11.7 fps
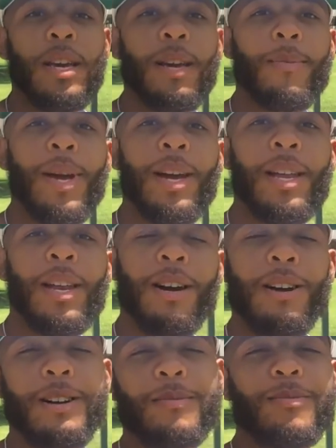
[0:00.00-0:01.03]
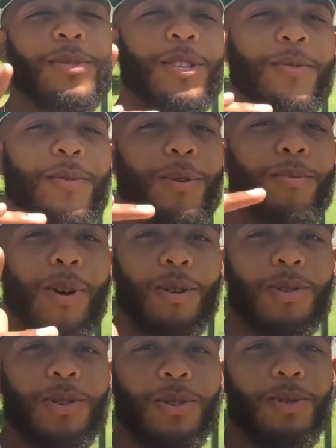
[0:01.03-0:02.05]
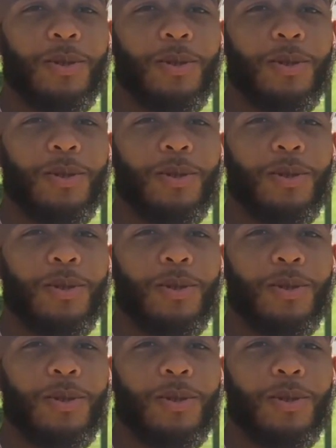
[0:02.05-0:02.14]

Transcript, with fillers: Yeah, man. This is for the bros of